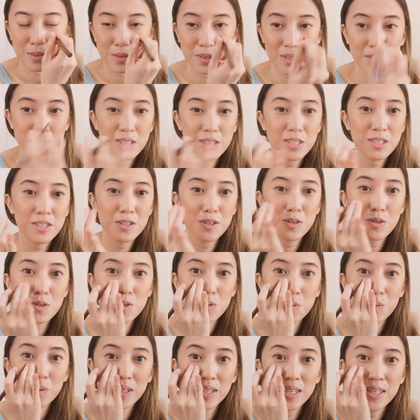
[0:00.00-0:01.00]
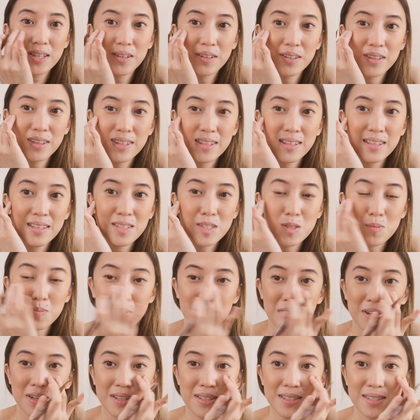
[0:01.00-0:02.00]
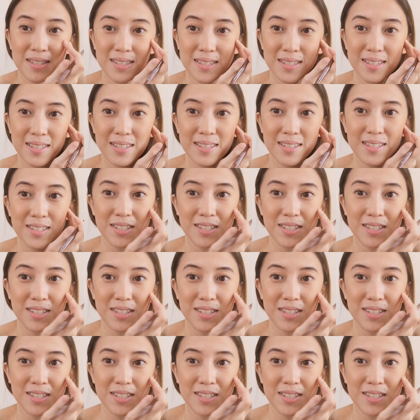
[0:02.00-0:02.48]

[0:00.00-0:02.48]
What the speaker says: which is usually on these parts,